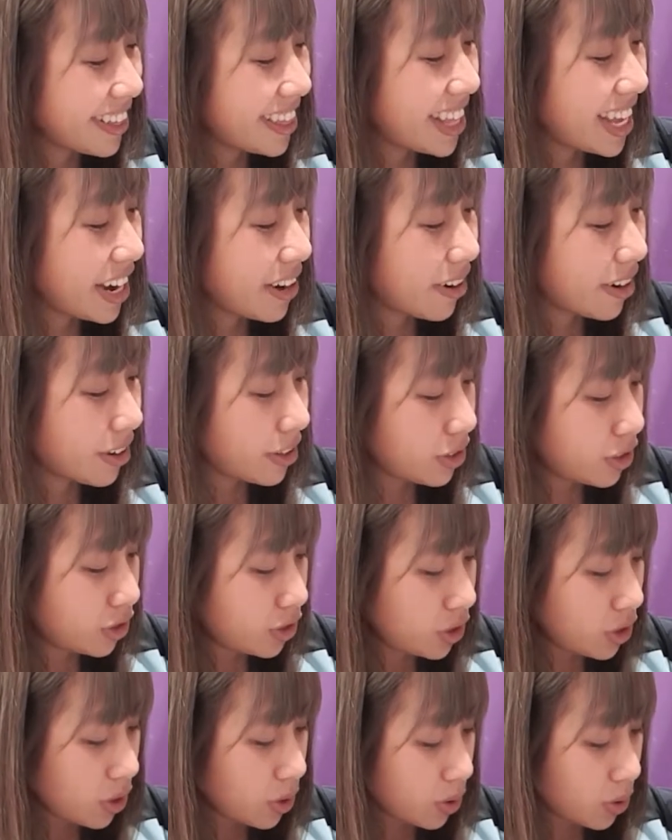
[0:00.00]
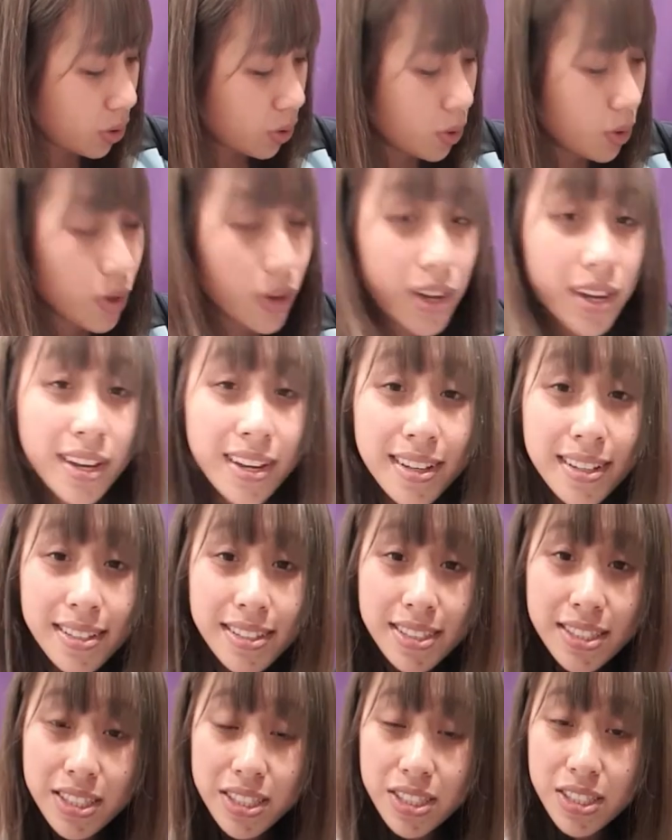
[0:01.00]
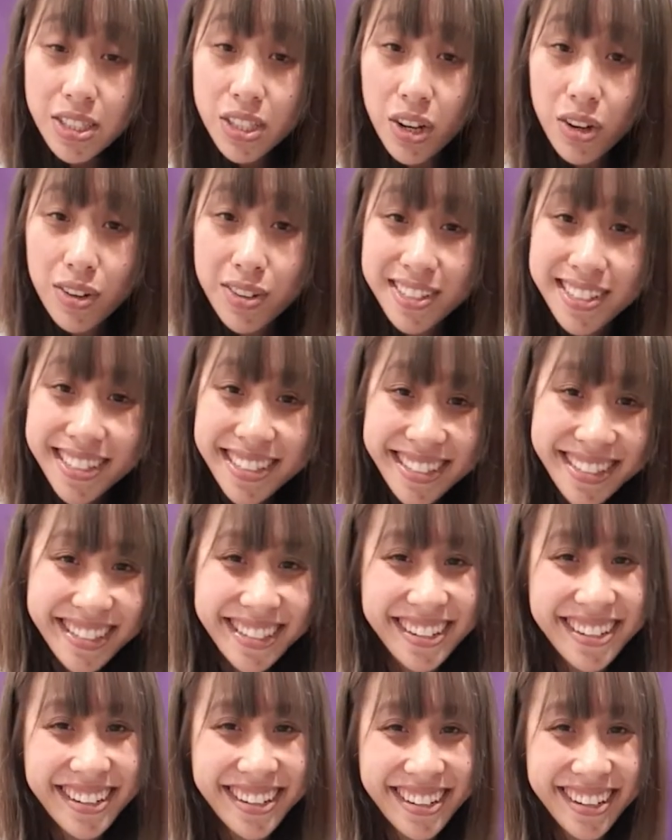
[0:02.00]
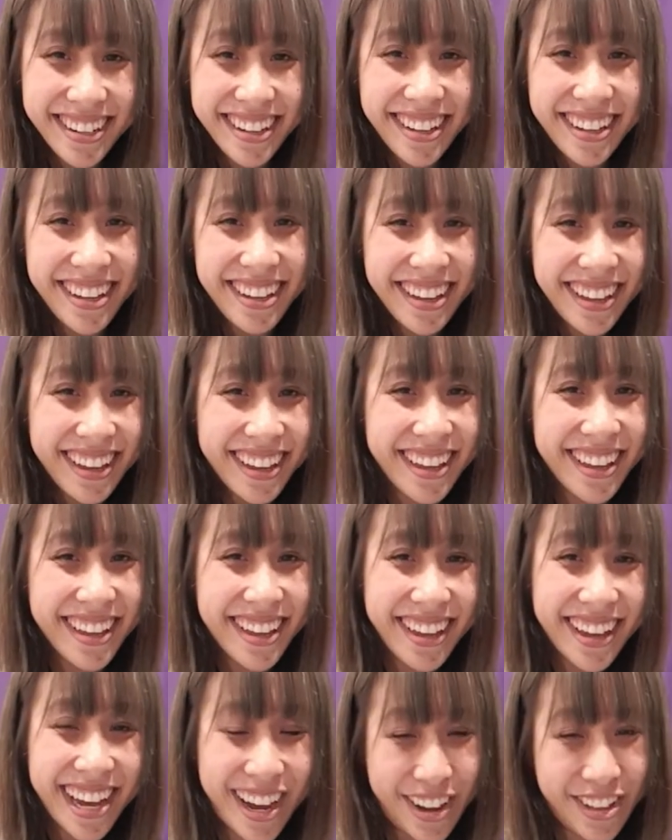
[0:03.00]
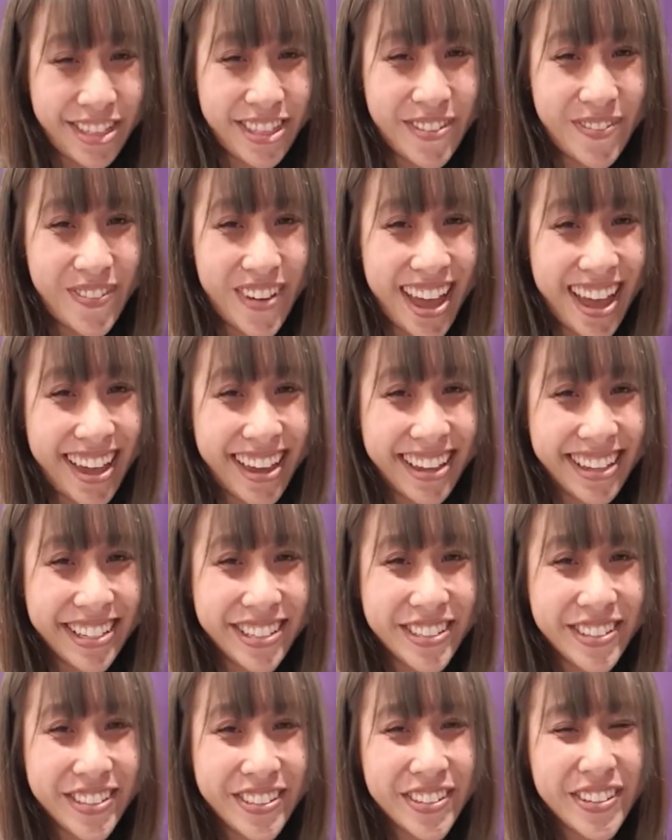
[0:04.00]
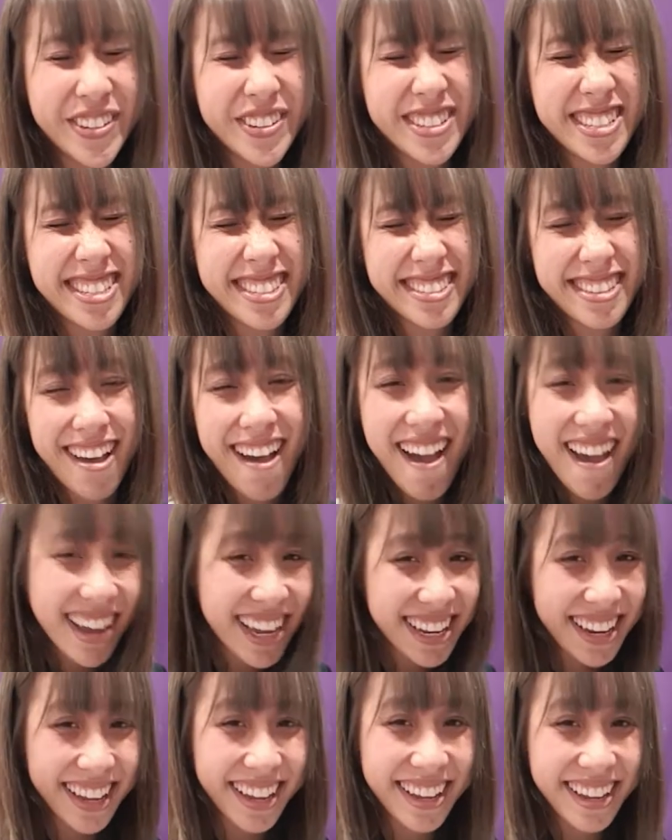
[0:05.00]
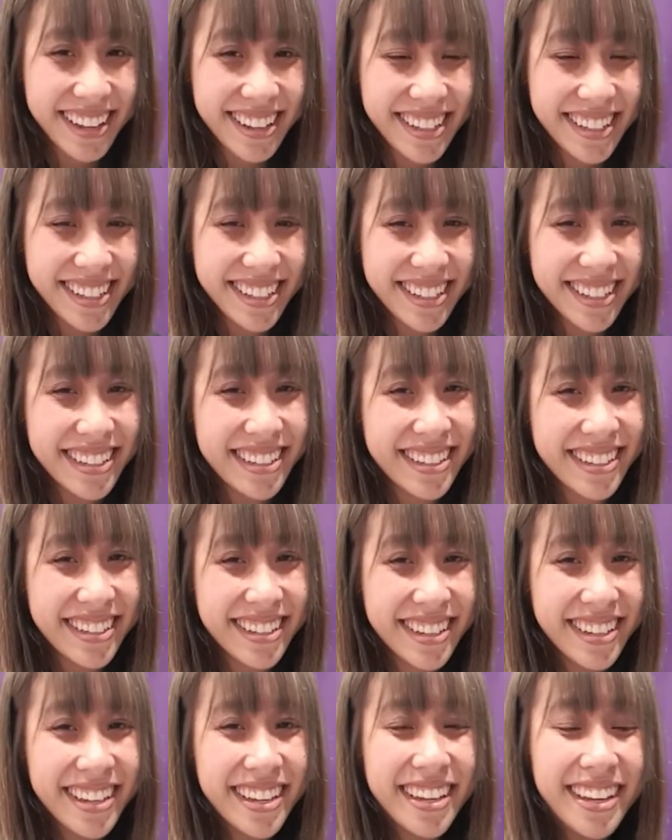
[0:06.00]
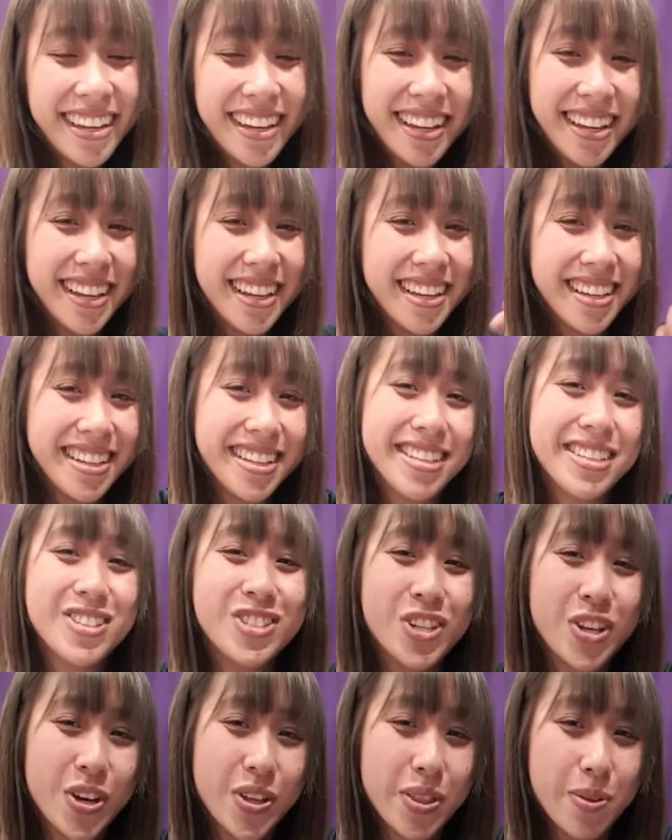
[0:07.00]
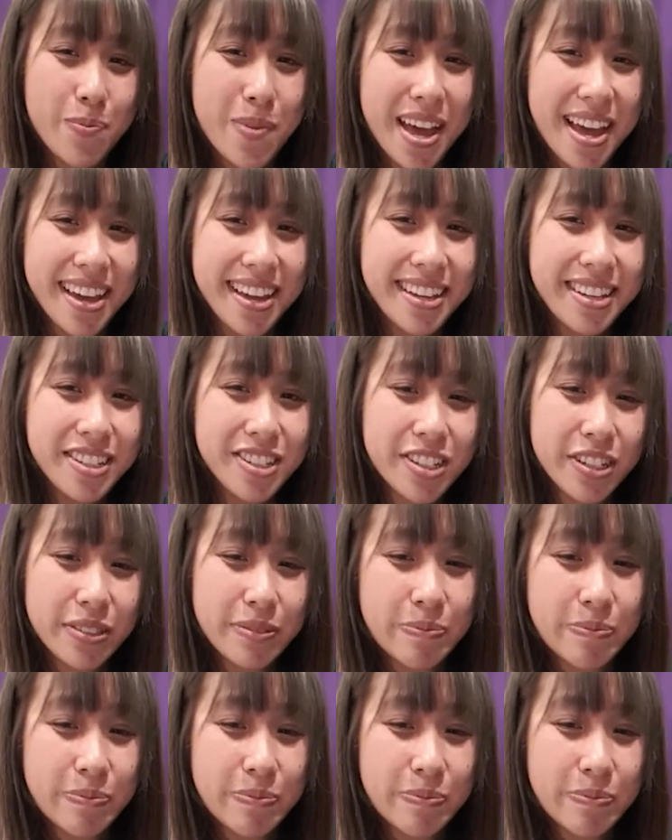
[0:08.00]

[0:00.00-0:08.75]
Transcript: There are 2 dogs on the page. Good signing. Turn the page.